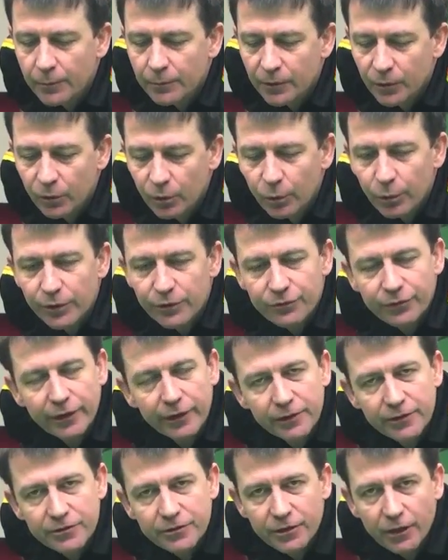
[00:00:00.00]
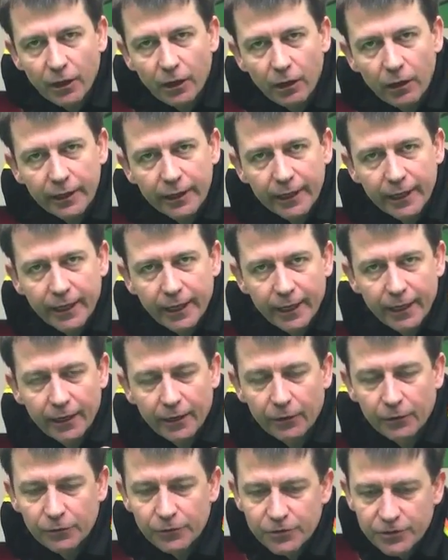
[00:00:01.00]
But what we found is that ironing
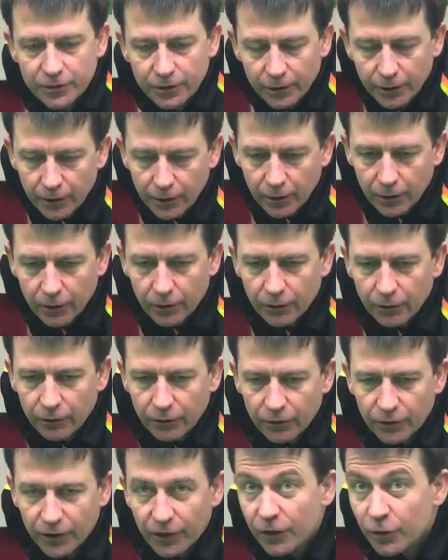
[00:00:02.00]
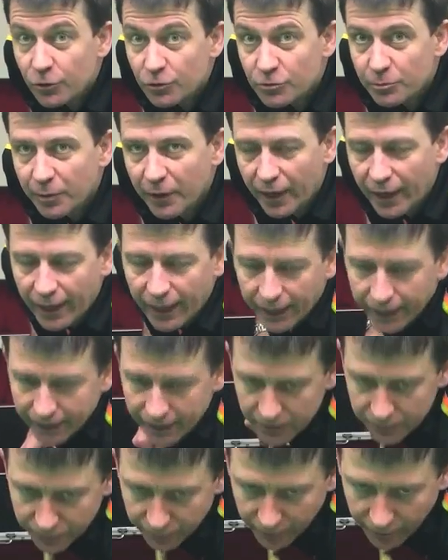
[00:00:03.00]
out the cue's
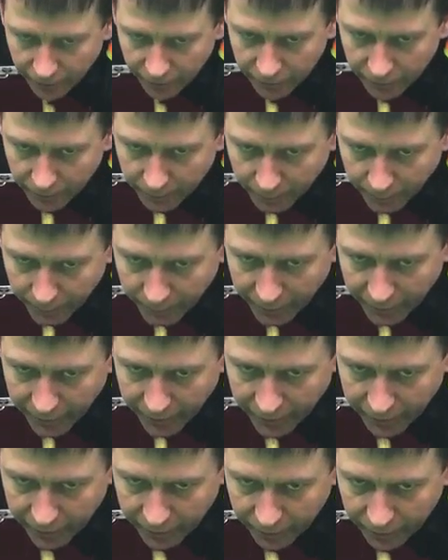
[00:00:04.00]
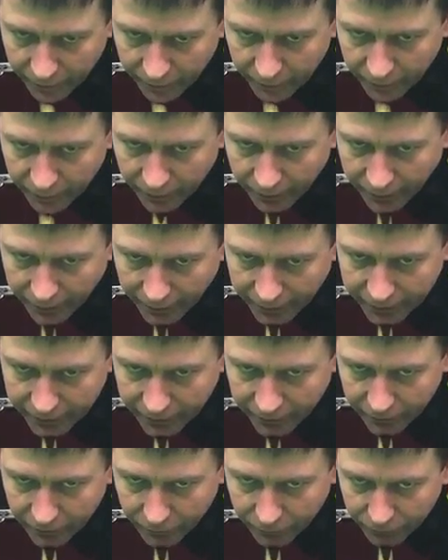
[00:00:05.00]
behaviour at the back
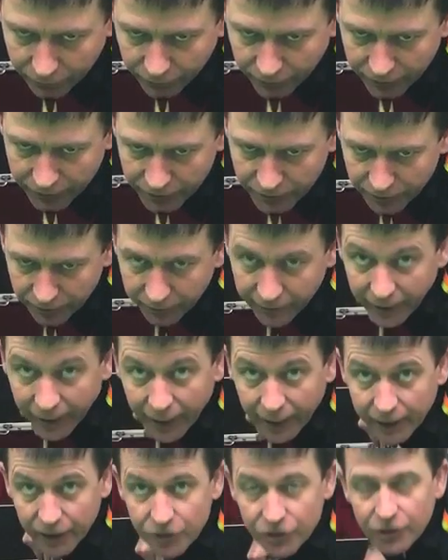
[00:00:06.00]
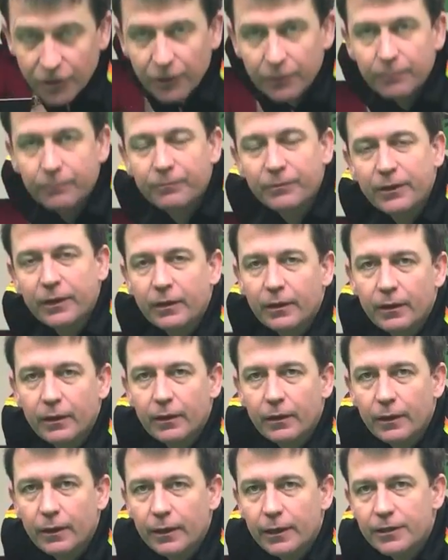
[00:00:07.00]
and at the front of the action
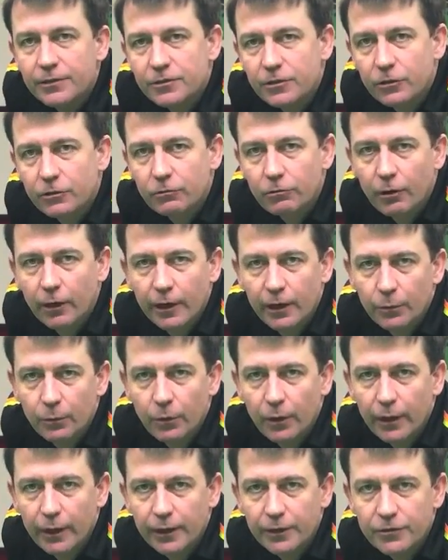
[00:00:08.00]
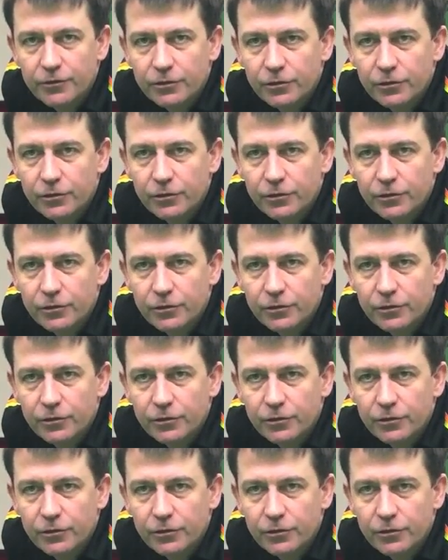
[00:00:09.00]
is a great way